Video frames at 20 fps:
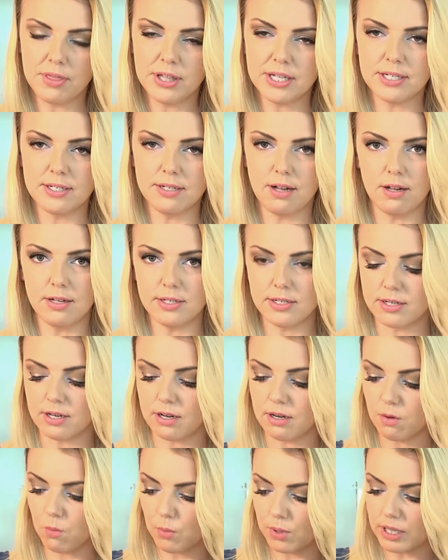the
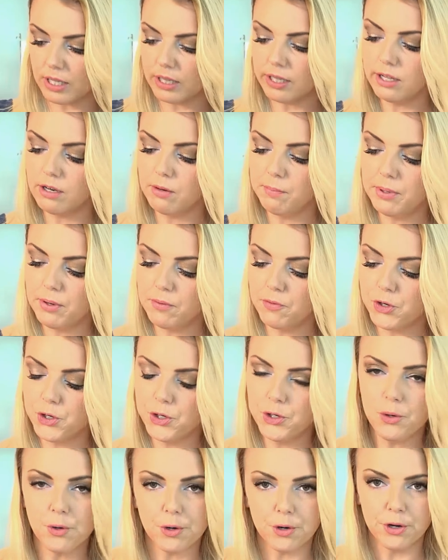salsa with a little bit of
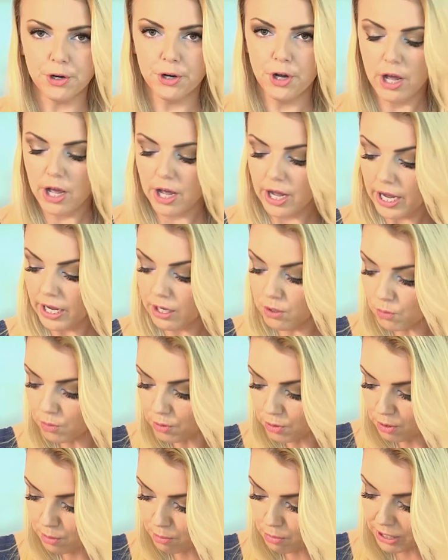sugar. In
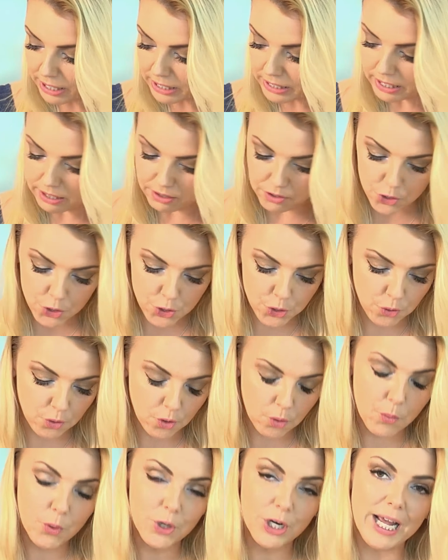order to break down the
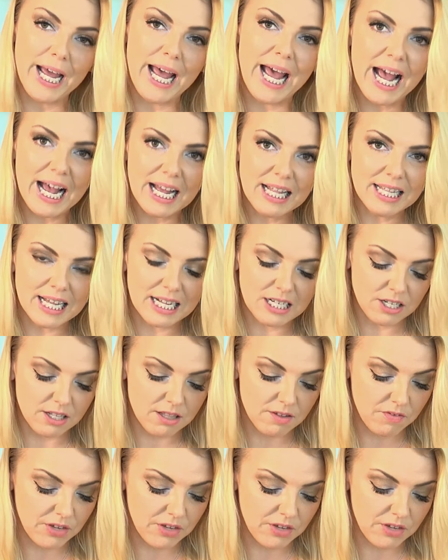sugar, we're going to add that to the